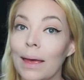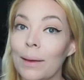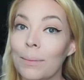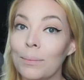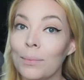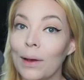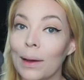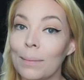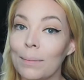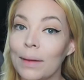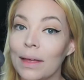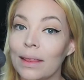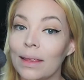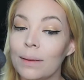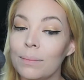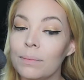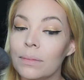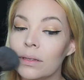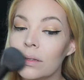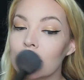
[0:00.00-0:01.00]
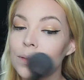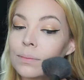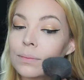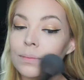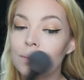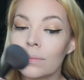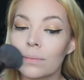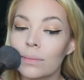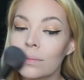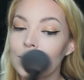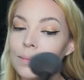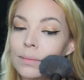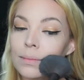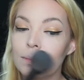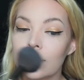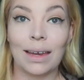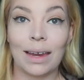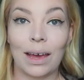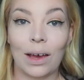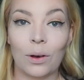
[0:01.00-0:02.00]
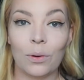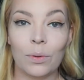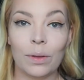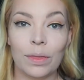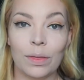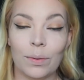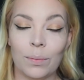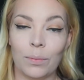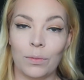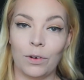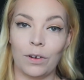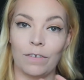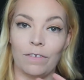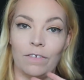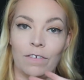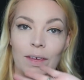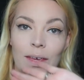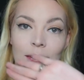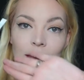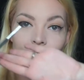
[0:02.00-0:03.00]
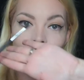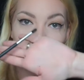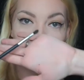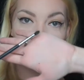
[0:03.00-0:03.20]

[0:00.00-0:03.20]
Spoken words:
And prep my lips. Now with the Morphe